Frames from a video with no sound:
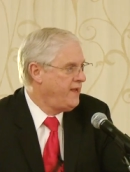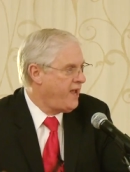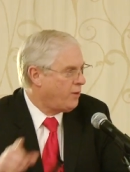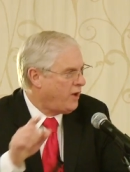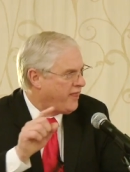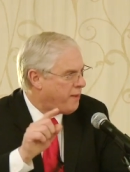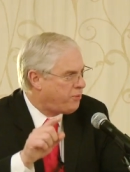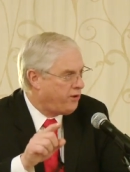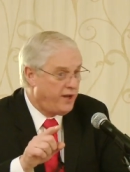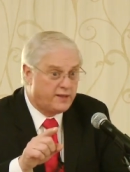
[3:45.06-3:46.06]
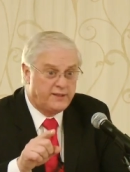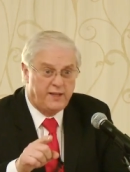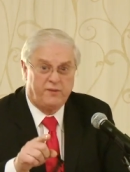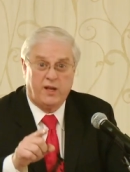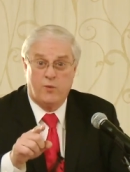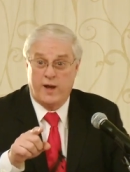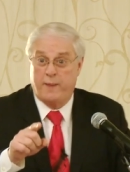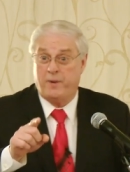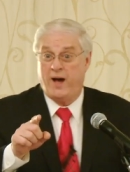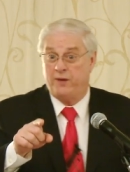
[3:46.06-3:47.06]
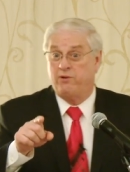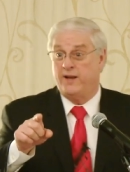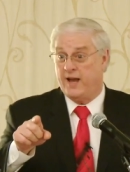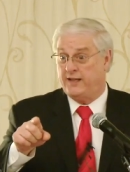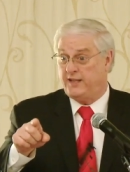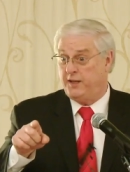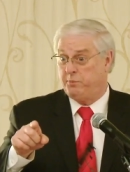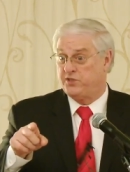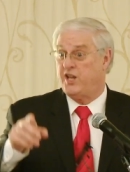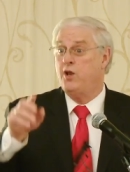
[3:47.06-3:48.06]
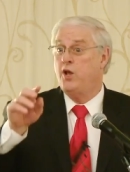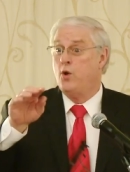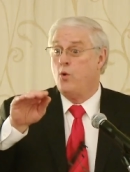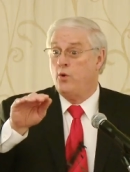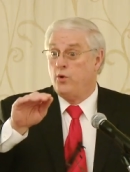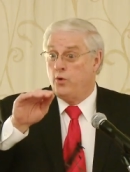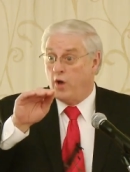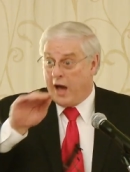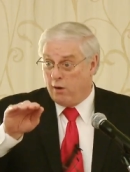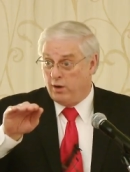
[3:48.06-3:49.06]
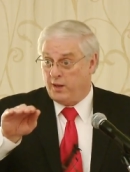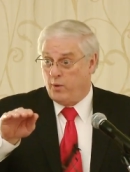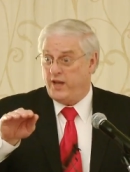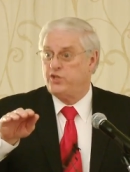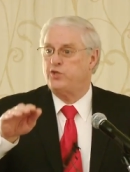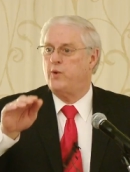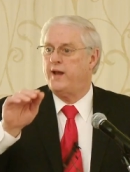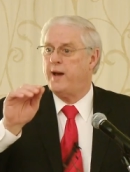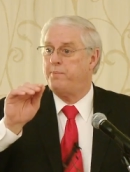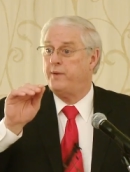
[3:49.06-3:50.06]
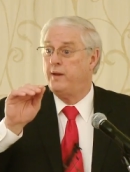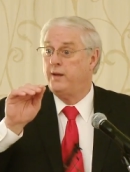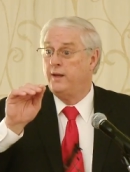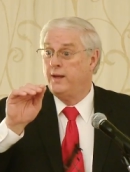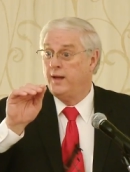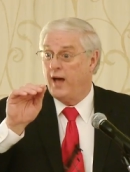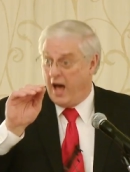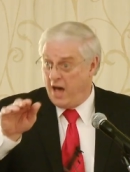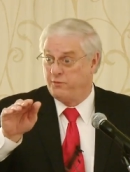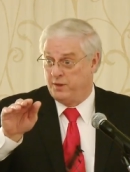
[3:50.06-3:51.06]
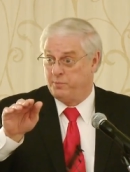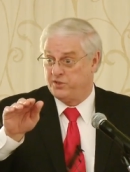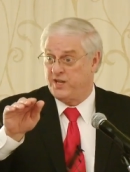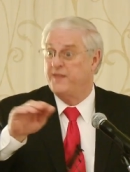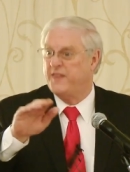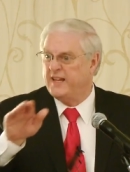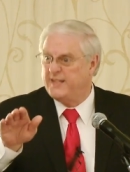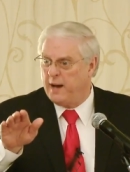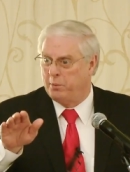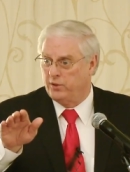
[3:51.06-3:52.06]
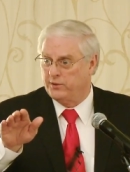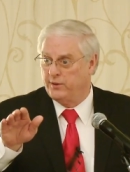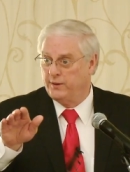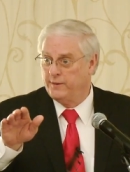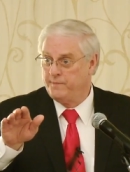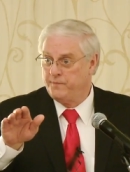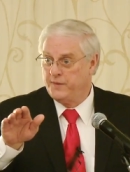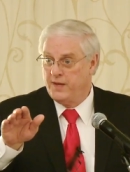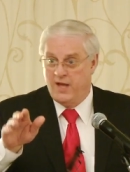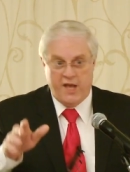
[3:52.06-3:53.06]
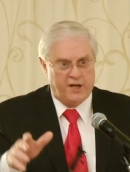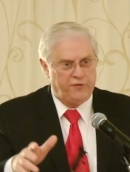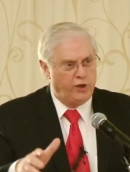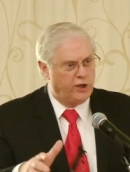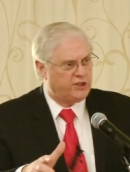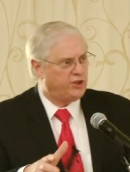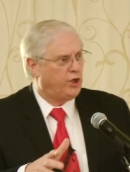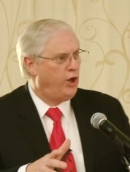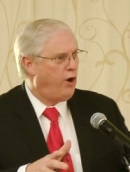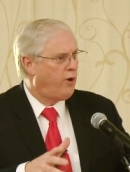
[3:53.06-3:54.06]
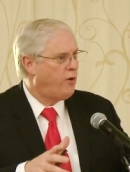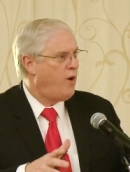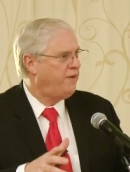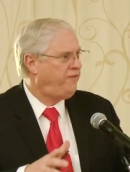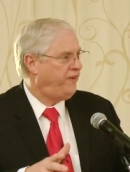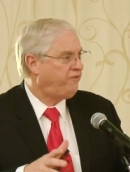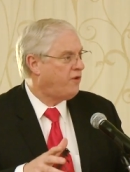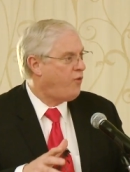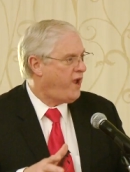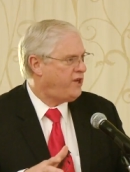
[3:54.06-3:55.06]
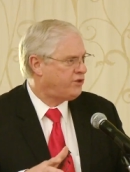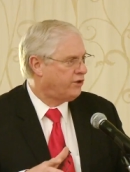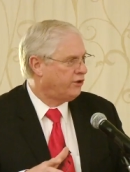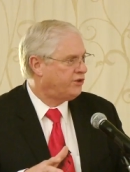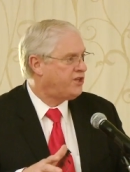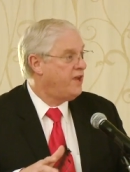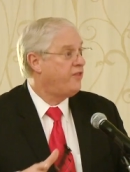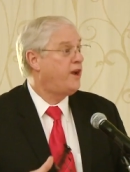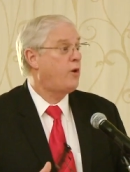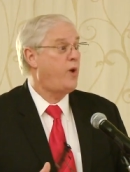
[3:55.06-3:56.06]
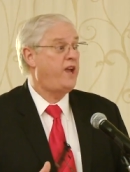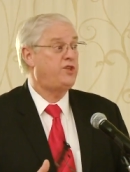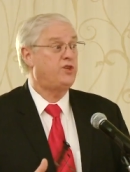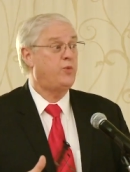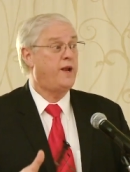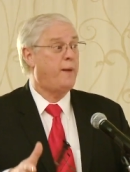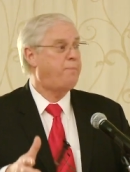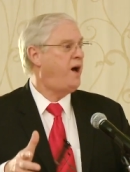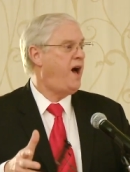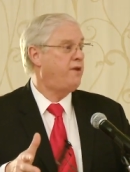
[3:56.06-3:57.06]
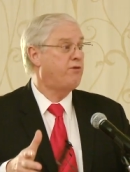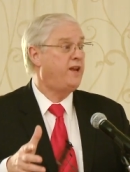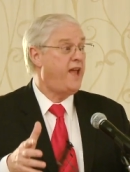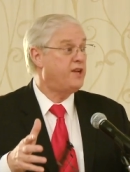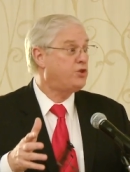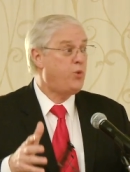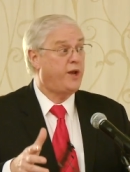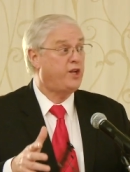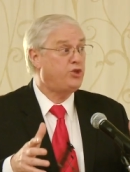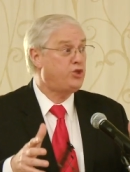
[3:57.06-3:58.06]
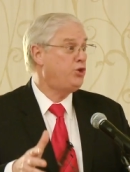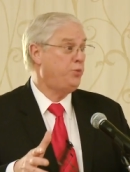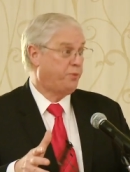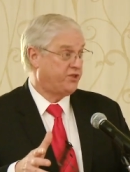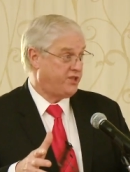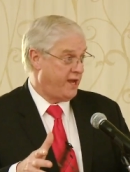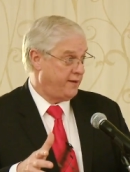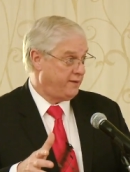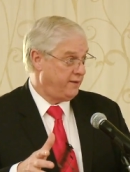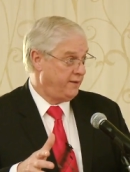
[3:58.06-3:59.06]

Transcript: And while that productivity went up 119%, hourly wages went up 100%. They doubled. And if you looked at the lower one fifth of wage earners, their wages went up 122 percent.